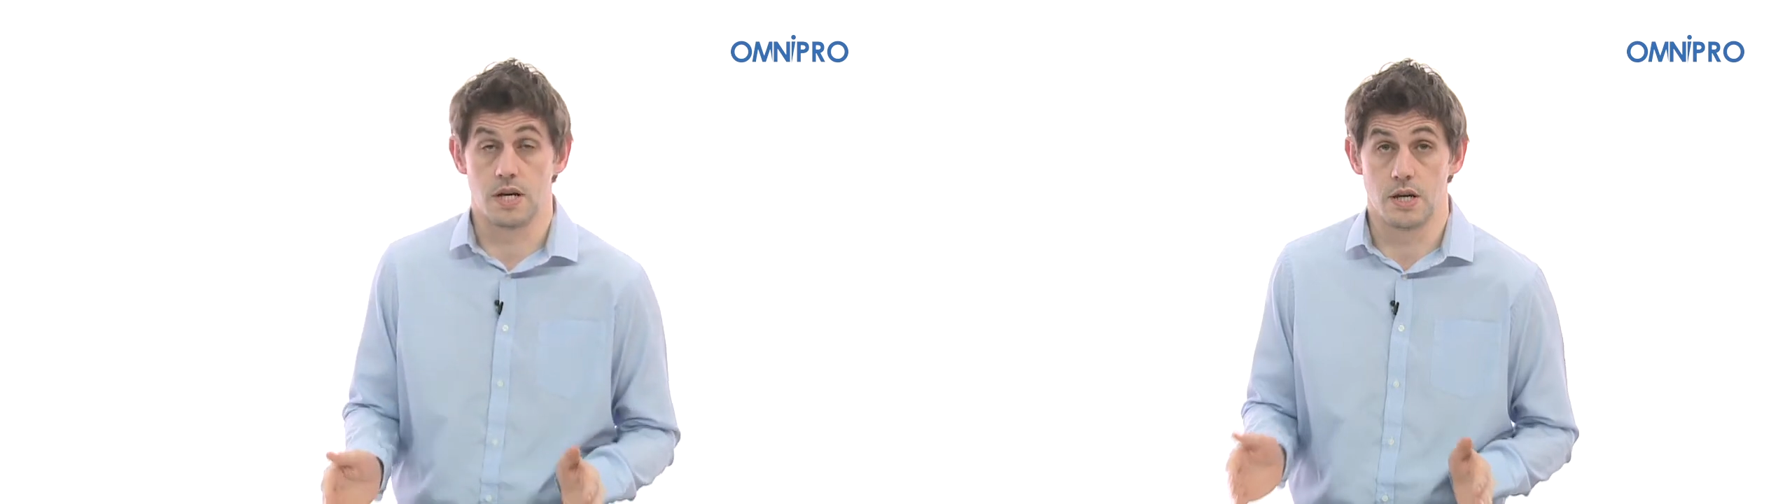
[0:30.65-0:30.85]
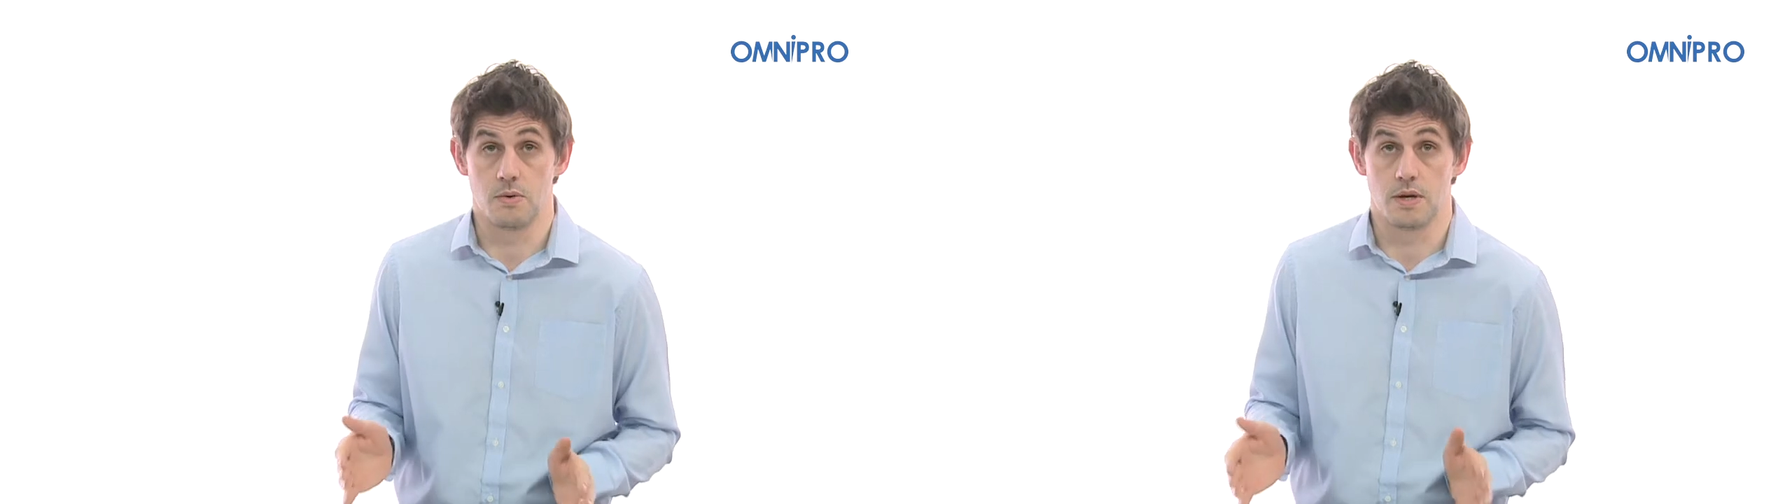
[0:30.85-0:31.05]

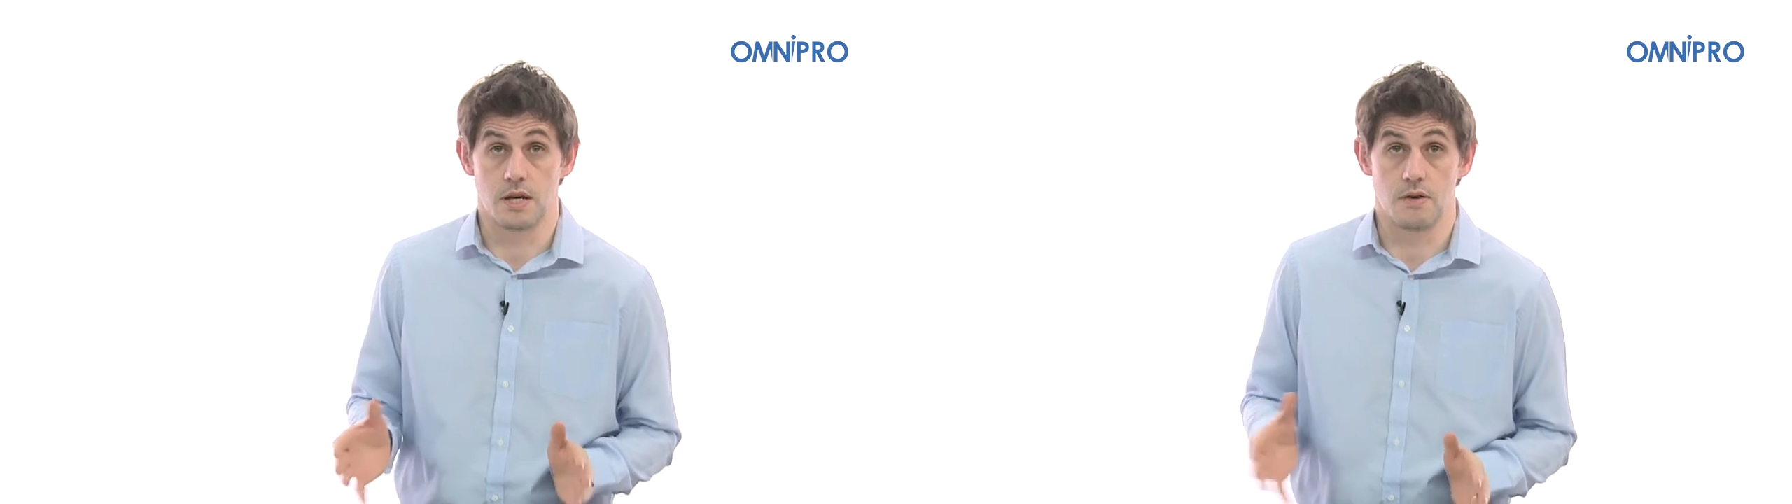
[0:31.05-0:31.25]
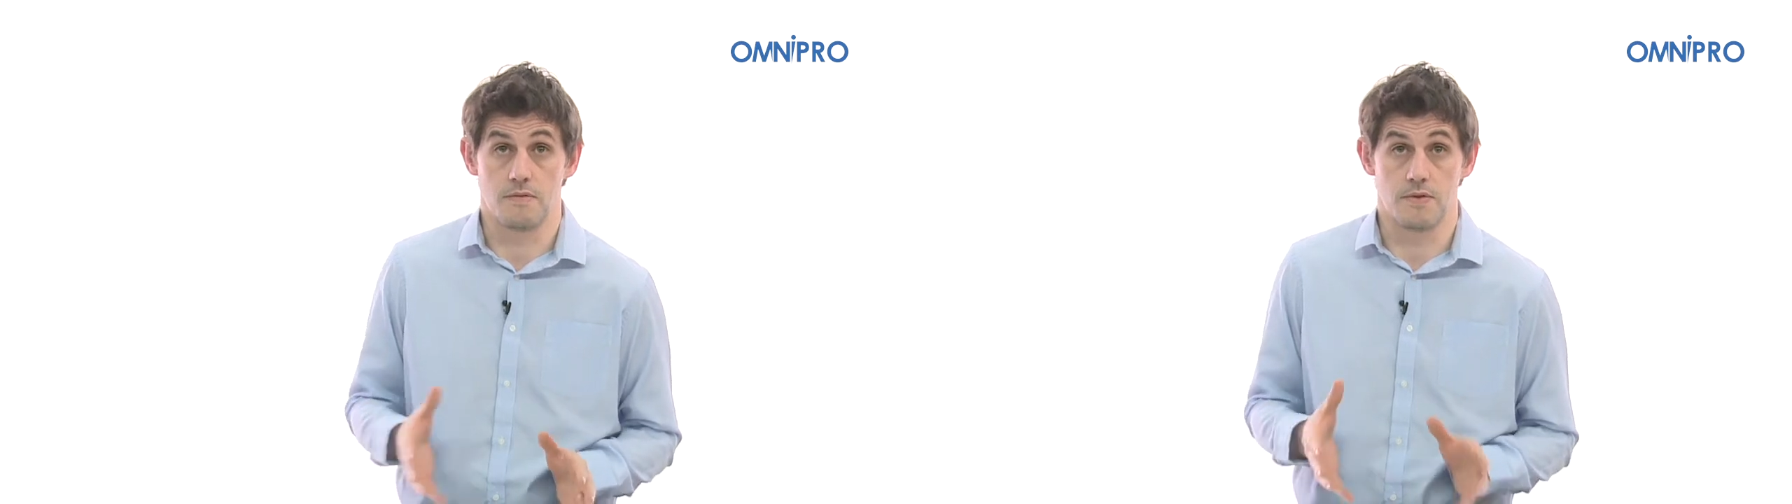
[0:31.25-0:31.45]
How do I
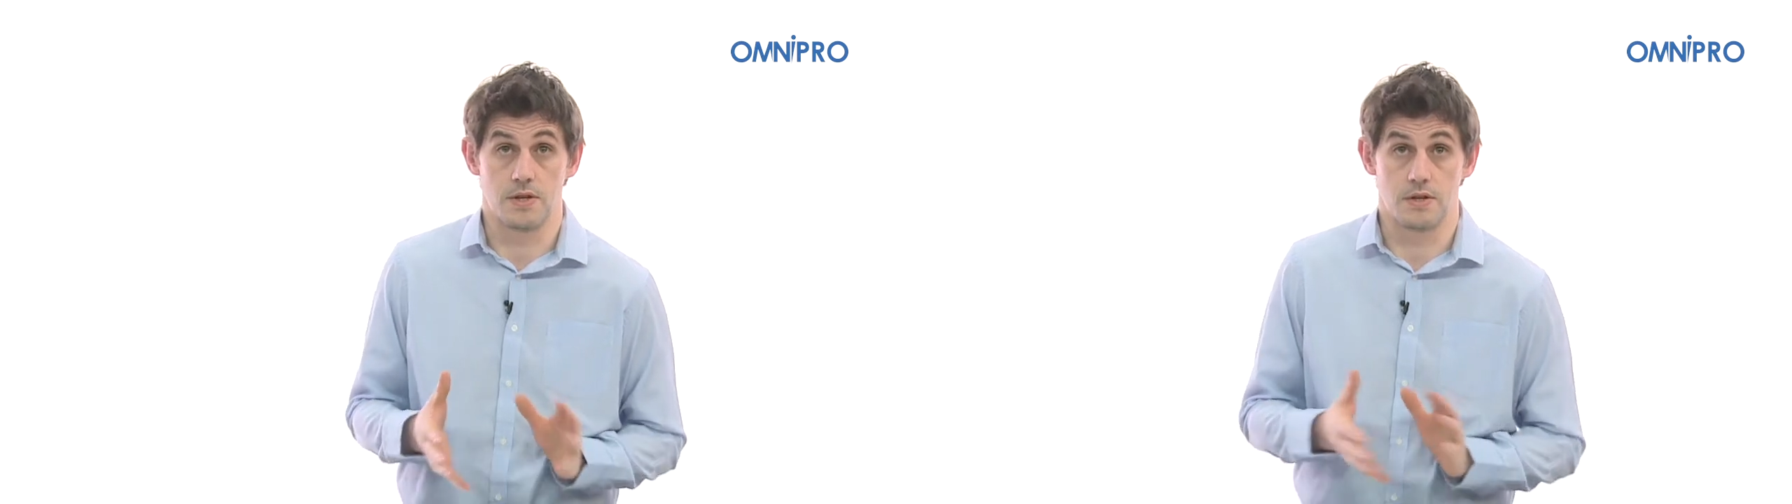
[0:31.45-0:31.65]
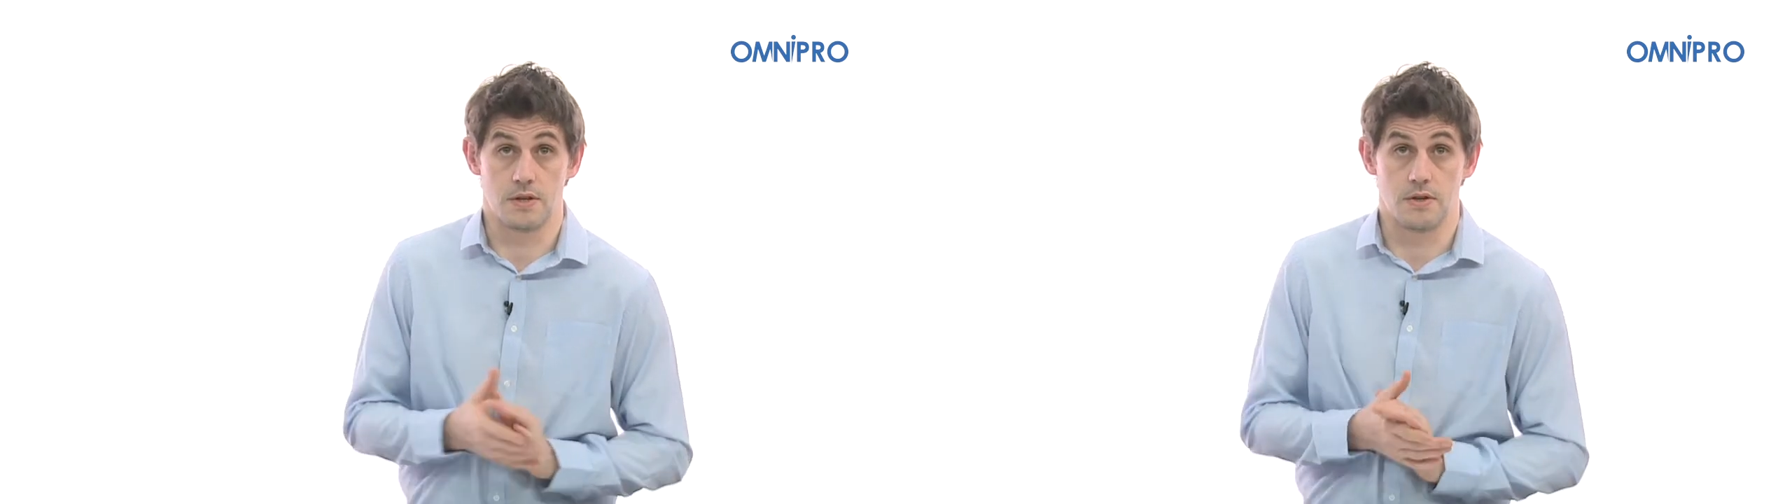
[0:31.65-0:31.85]
account for
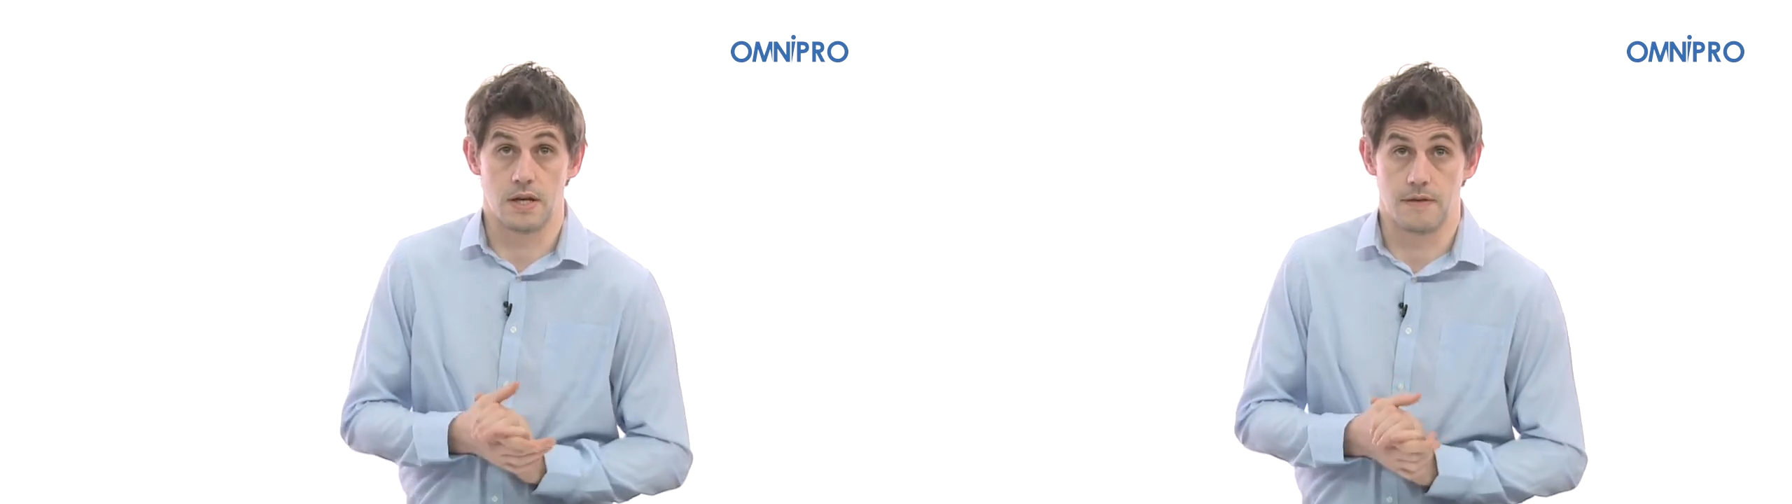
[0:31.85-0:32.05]
this under